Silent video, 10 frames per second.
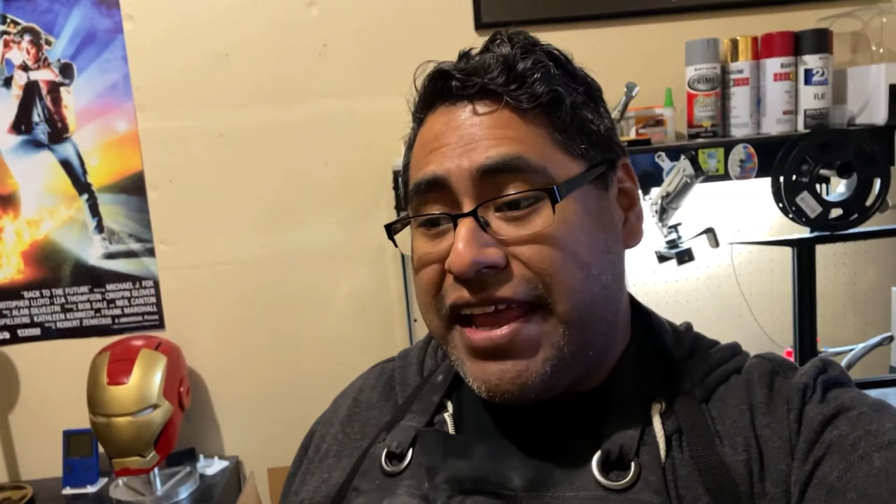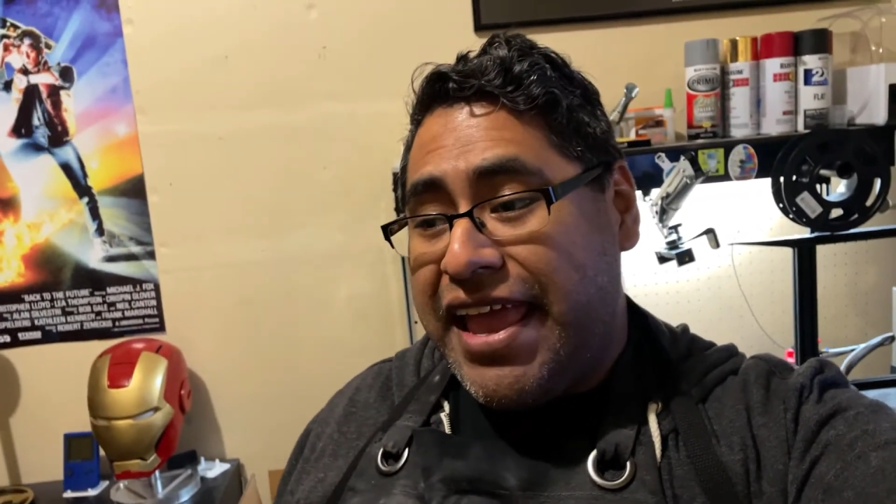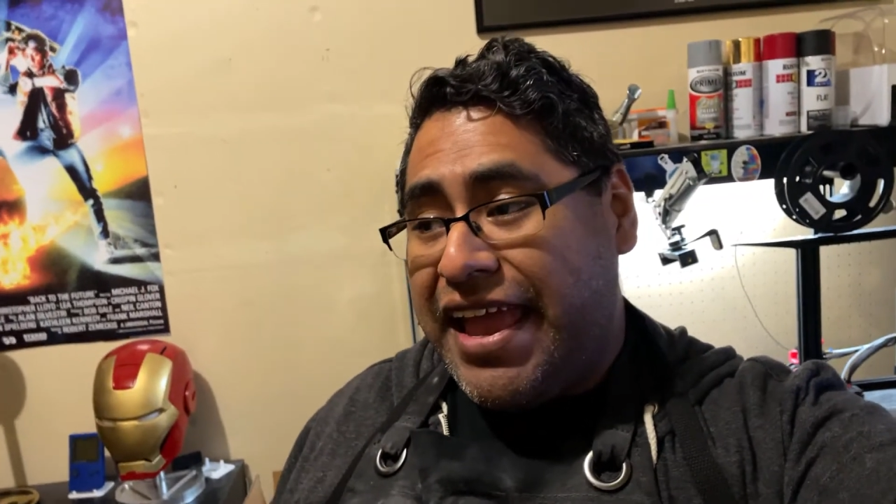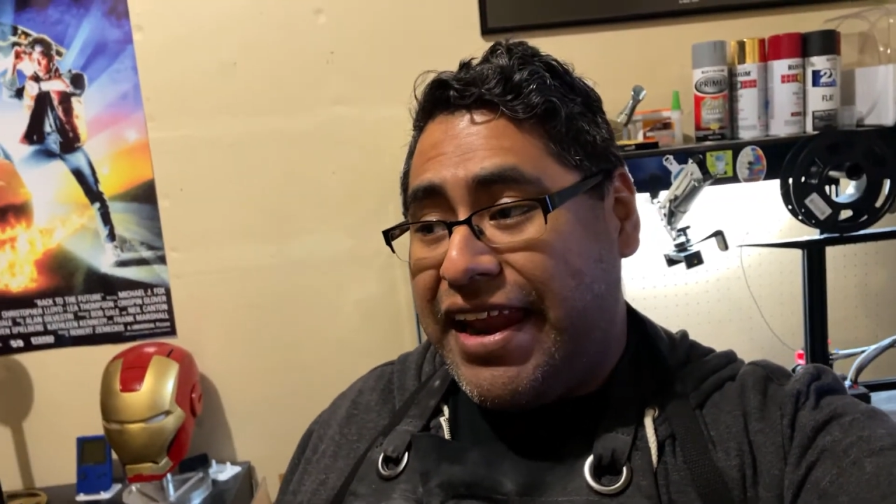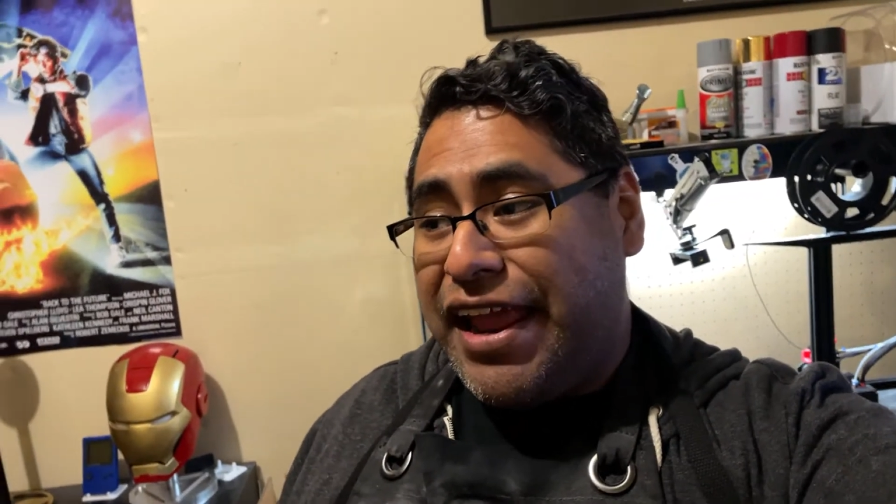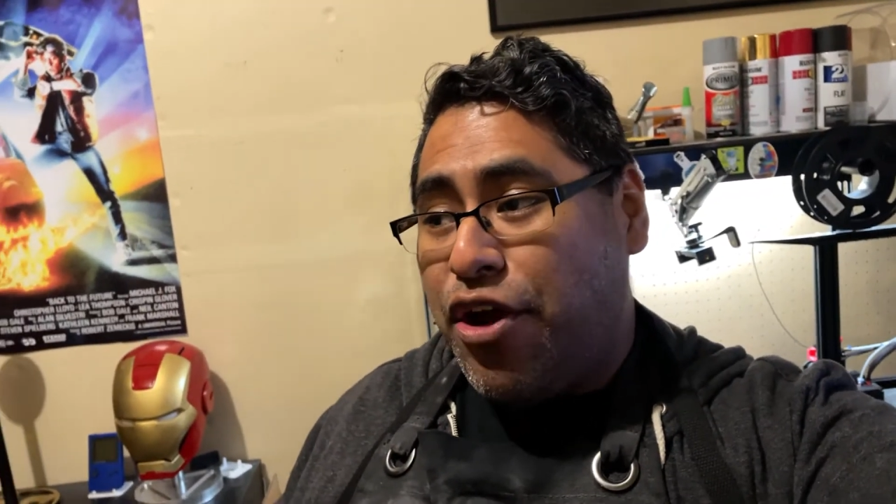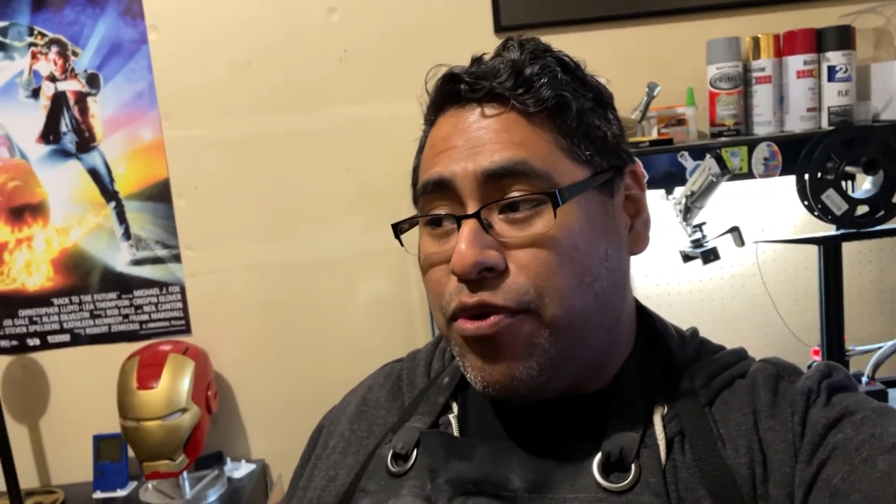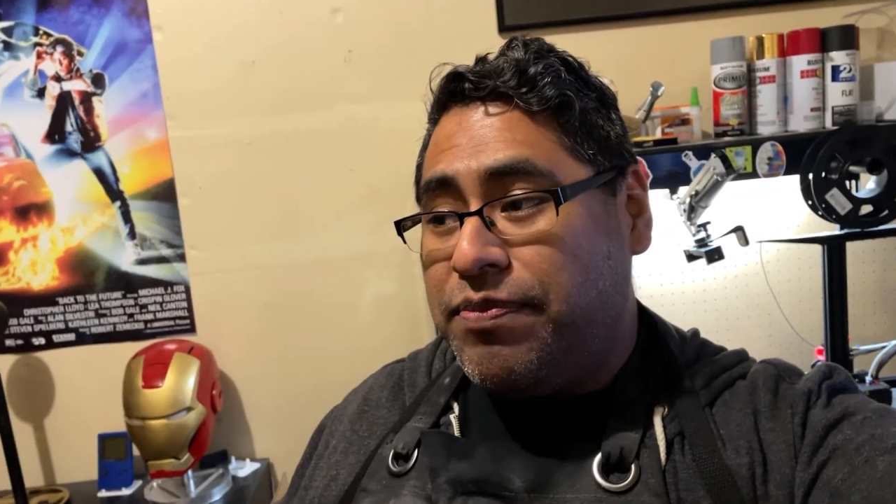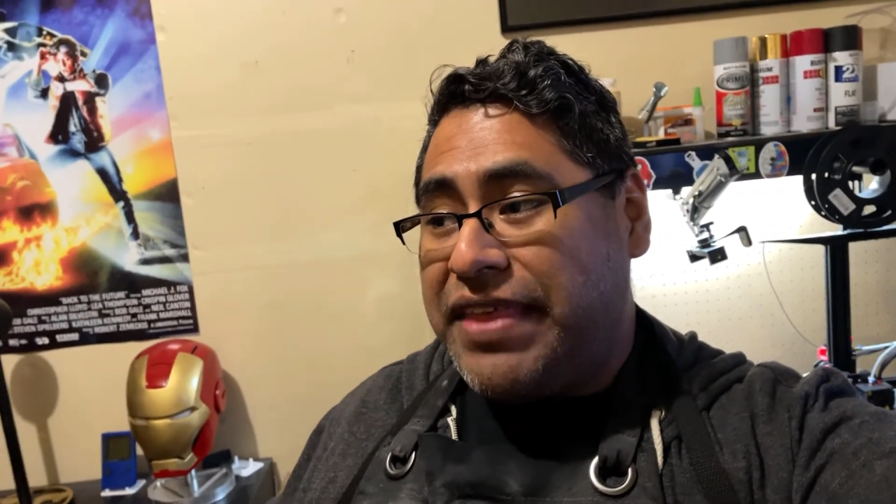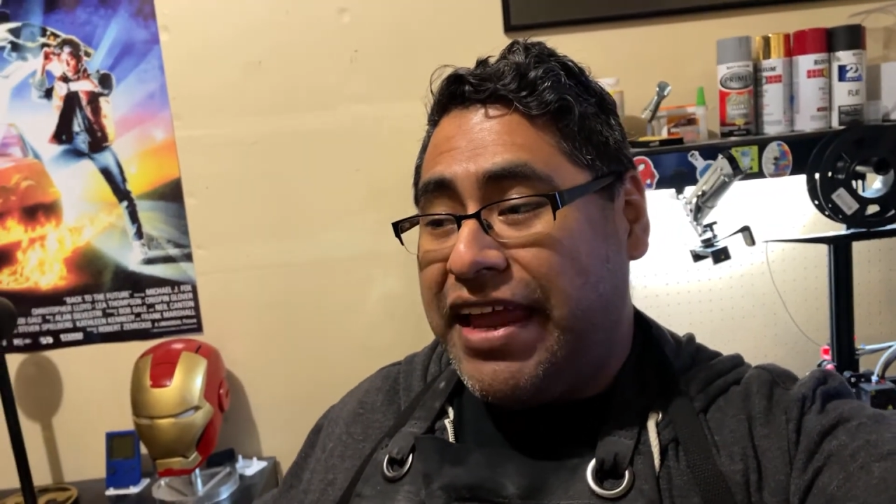and I
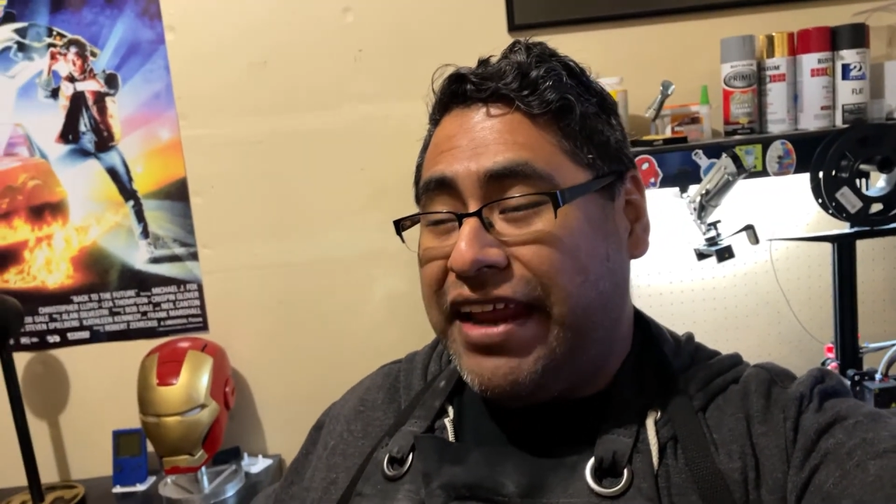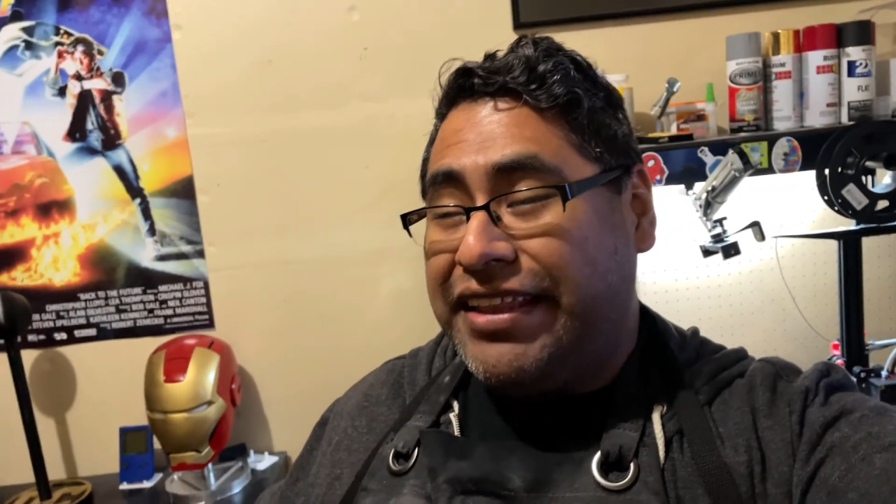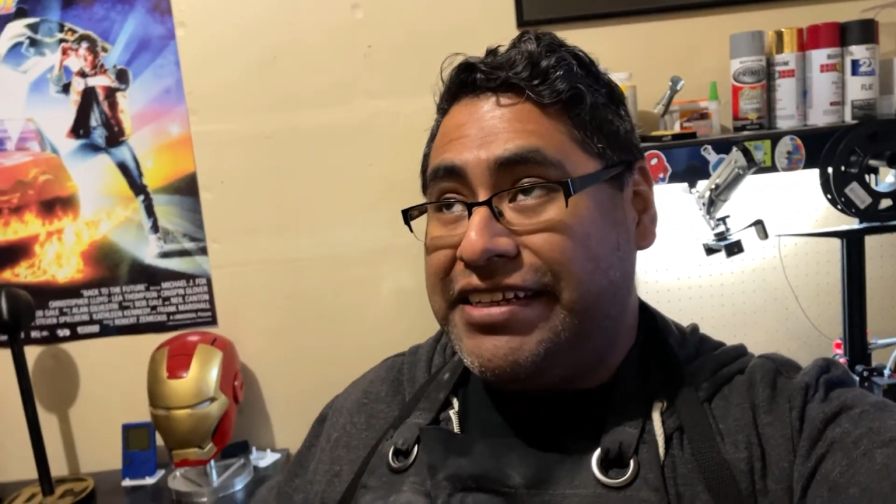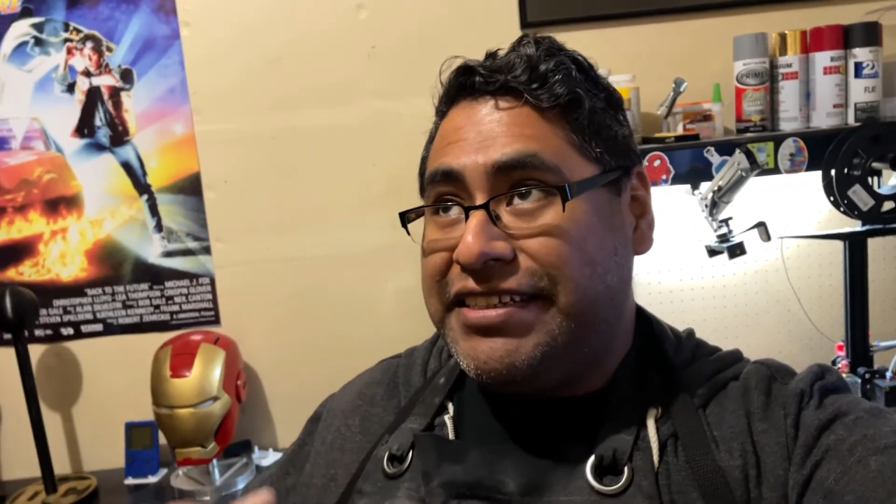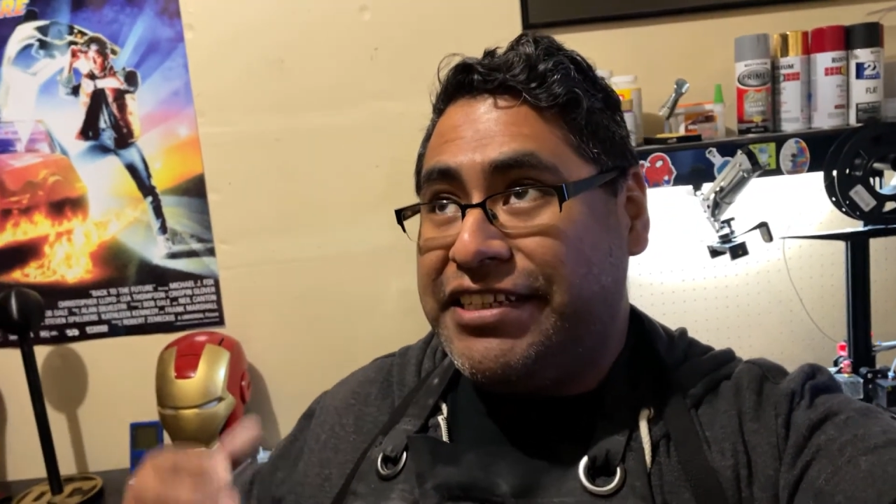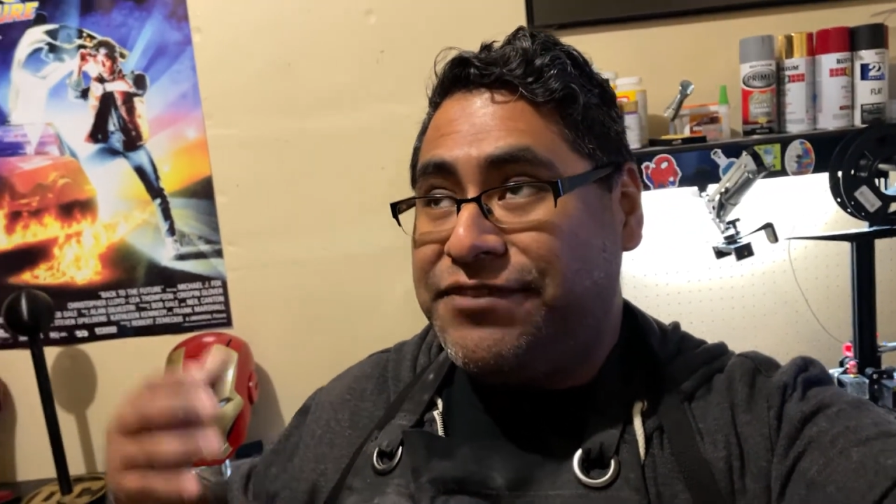hope that at least these